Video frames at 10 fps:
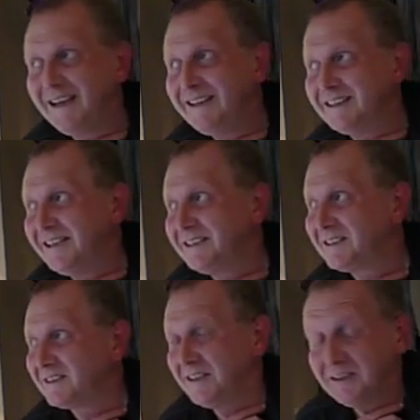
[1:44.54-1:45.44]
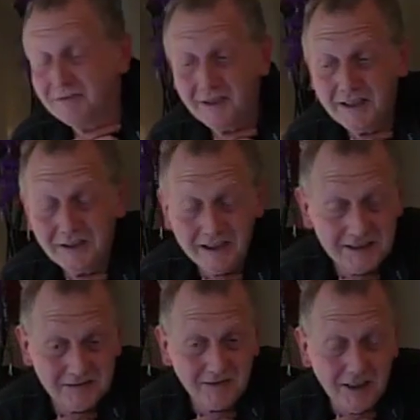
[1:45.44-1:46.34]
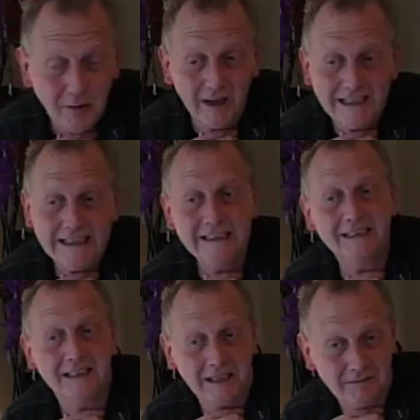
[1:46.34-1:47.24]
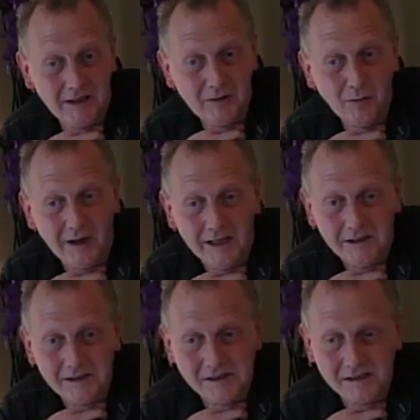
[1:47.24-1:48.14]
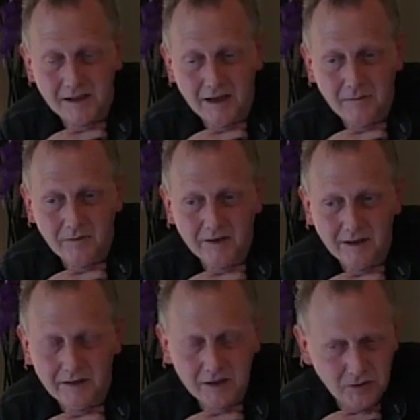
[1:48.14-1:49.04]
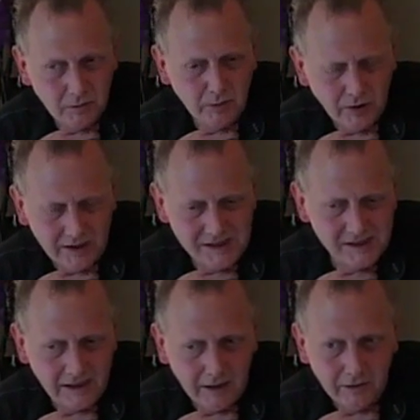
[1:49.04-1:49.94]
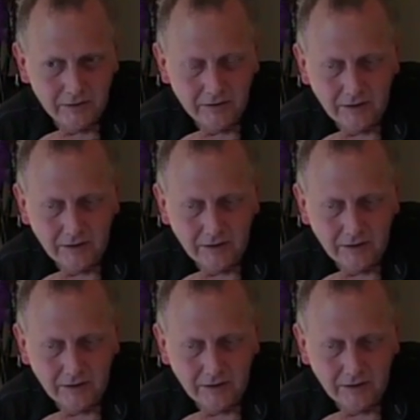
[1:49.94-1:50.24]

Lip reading: It's really quite easy in a way, because the actual book itself,